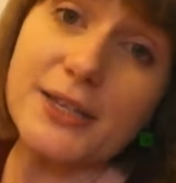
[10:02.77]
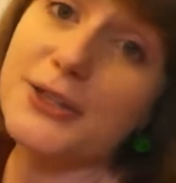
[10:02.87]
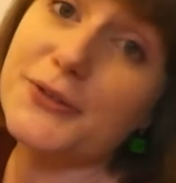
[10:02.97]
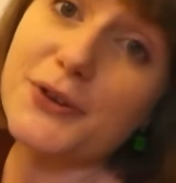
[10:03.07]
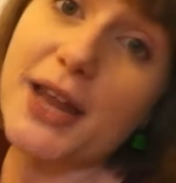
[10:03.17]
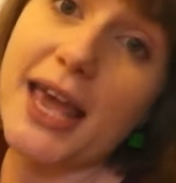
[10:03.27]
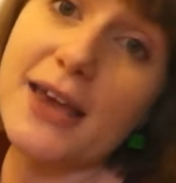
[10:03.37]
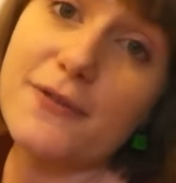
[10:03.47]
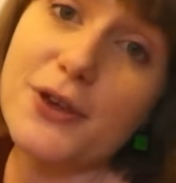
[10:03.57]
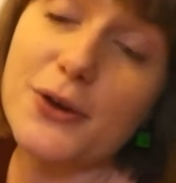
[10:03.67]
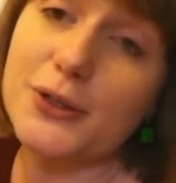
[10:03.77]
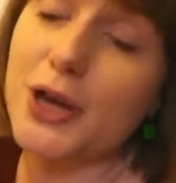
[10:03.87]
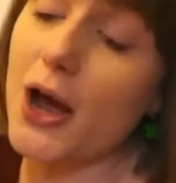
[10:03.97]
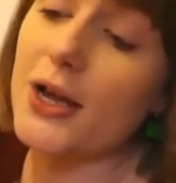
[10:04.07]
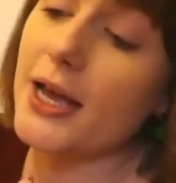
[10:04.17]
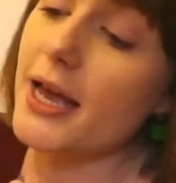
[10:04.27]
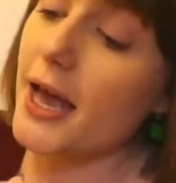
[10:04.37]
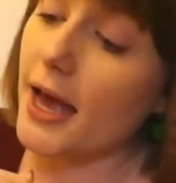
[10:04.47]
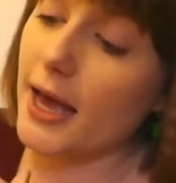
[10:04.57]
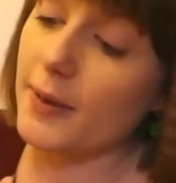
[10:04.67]
at the front here for your dog
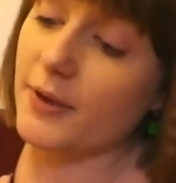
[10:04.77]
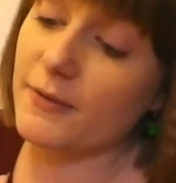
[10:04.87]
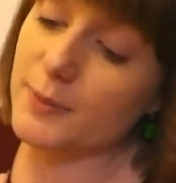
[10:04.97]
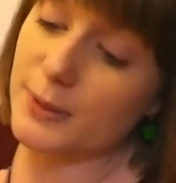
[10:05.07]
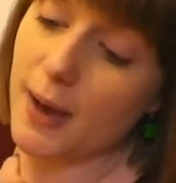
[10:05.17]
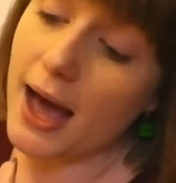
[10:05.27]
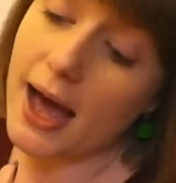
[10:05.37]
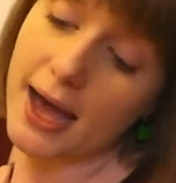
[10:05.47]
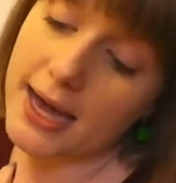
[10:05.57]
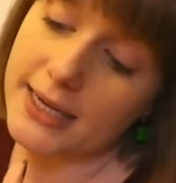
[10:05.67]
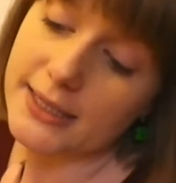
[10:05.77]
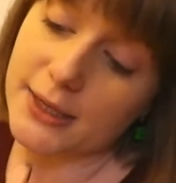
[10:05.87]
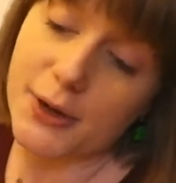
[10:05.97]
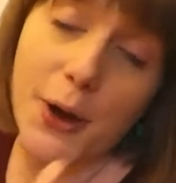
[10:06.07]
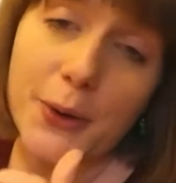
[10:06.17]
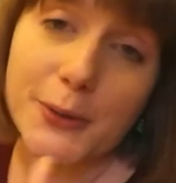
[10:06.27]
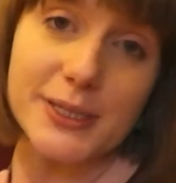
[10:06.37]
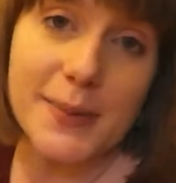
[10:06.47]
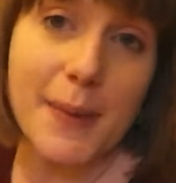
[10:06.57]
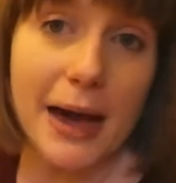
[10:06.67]
and give him some eyes, a nose,
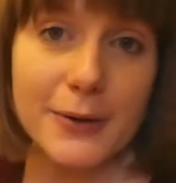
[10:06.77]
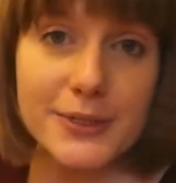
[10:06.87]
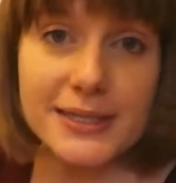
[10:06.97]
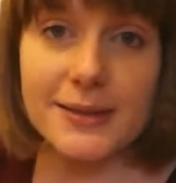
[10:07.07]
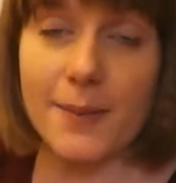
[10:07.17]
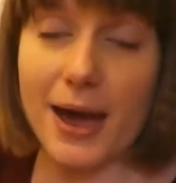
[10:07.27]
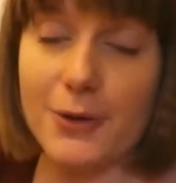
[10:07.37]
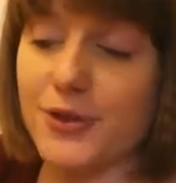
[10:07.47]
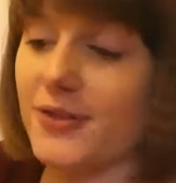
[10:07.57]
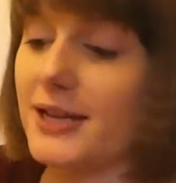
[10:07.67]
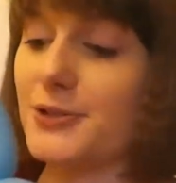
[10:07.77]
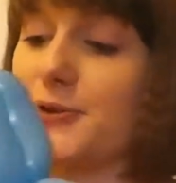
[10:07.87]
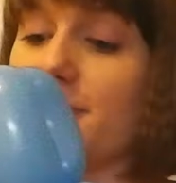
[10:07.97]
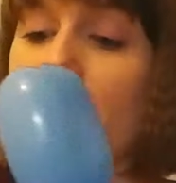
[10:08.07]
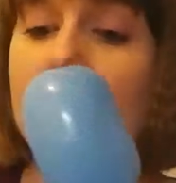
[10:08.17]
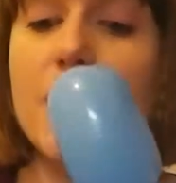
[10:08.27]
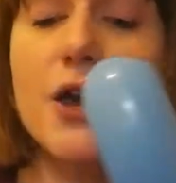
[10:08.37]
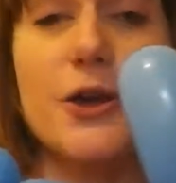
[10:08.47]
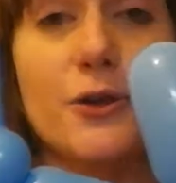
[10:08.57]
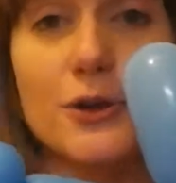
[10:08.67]
a mouth, that sort of thing.
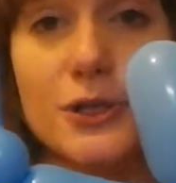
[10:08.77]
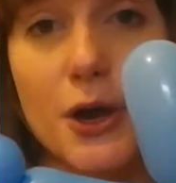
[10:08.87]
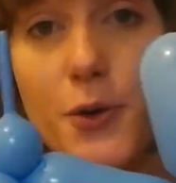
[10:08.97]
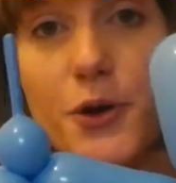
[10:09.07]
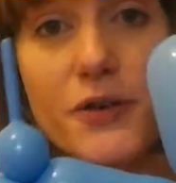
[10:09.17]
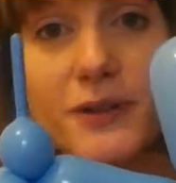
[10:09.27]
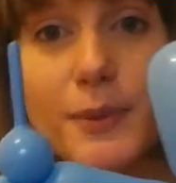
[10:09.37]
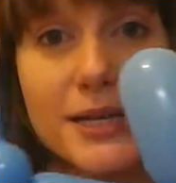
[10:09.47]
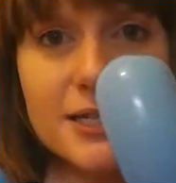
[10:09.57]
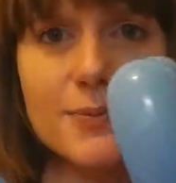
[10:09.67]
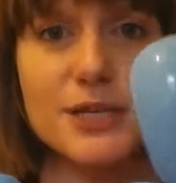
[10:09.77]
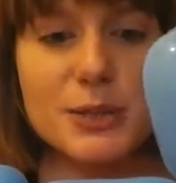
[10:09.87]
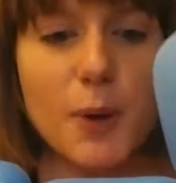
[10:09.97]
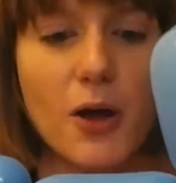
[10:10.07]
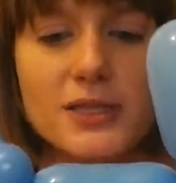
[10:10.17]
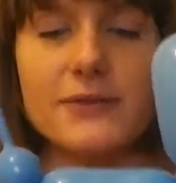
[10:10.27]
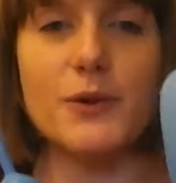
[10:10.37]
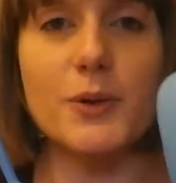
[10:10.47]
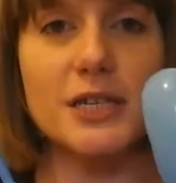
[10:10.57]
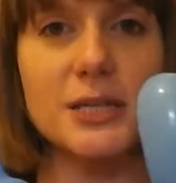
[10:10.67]
You can also cover him in some spots if
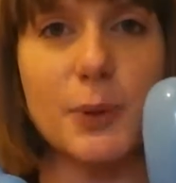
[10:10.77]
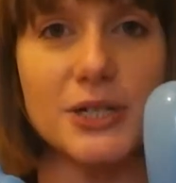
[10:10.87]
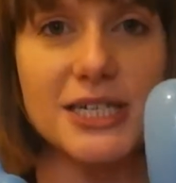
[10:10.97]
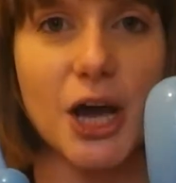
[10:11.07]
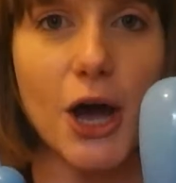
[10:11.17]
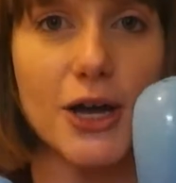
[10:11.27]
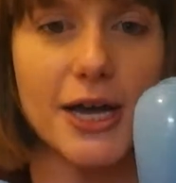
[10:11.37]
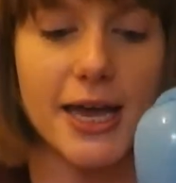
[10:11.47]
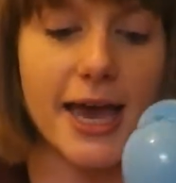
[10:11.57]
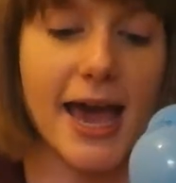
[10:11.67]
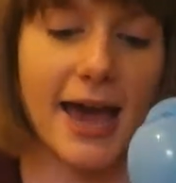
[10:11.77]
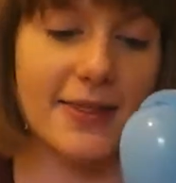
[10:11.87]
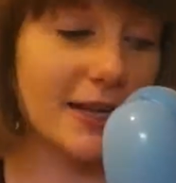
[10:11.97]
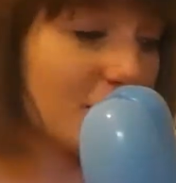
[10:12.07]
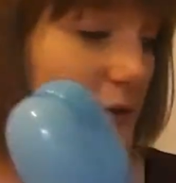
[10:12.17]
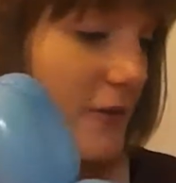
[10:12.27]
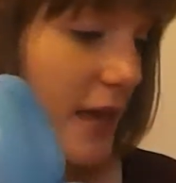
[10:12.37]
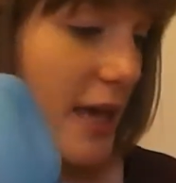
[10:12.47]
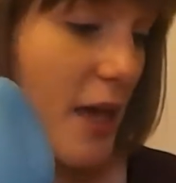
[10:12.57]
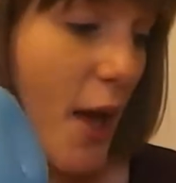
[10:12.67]
you want a spotty dog and that sort of
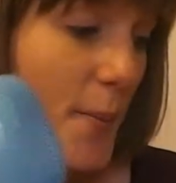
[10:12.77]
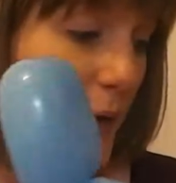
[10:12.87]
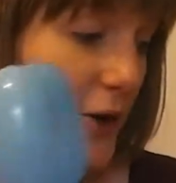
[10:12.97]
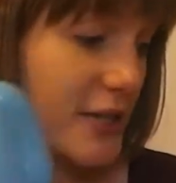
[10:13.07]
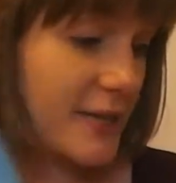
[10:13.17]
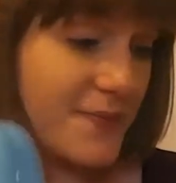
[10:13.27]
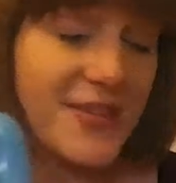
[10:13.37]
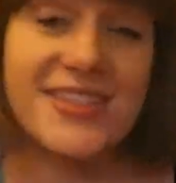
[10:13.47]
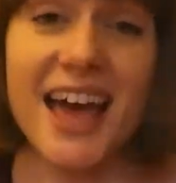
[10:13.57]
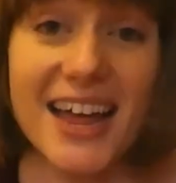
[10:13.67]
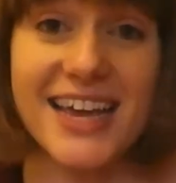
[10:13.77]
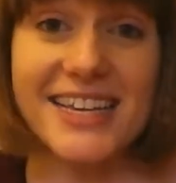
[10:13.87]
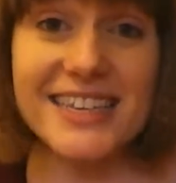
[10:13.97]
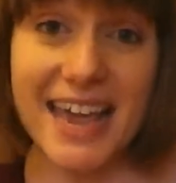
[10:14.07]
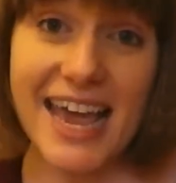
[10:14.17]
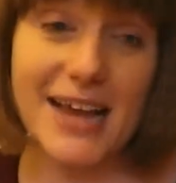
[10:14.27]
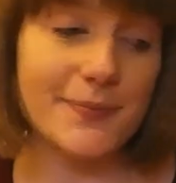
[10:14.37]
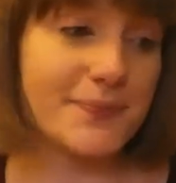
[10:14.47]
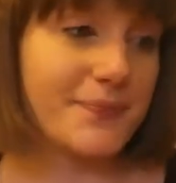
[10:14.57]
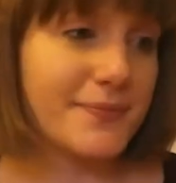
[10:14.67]
thing. But that is it.
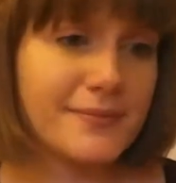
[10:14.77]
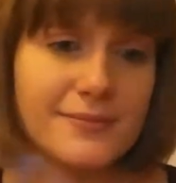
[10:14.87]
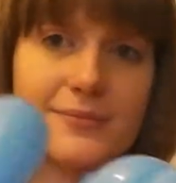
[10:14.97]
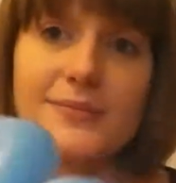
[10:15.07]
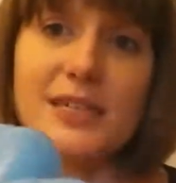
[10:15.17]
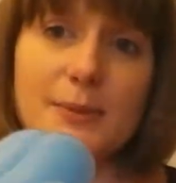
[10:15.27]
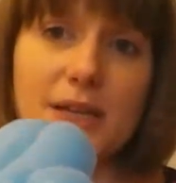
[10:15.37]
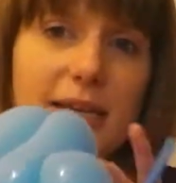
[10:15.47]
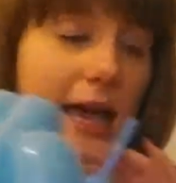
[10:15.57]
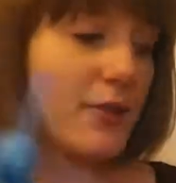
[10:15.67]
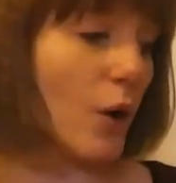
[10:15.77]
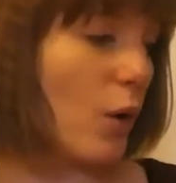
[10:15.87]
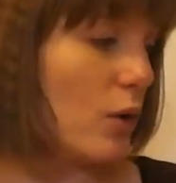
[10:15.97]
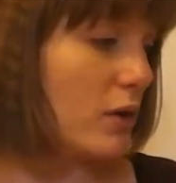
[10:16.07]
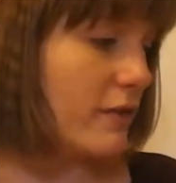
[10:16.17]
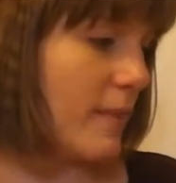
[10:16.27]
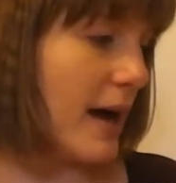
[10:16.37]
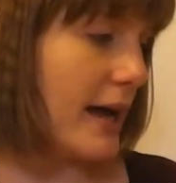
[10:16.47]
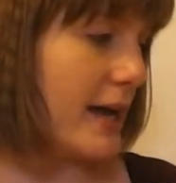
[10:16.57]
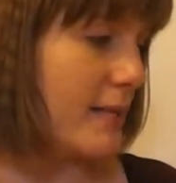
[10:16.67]
I'm going to gather all of my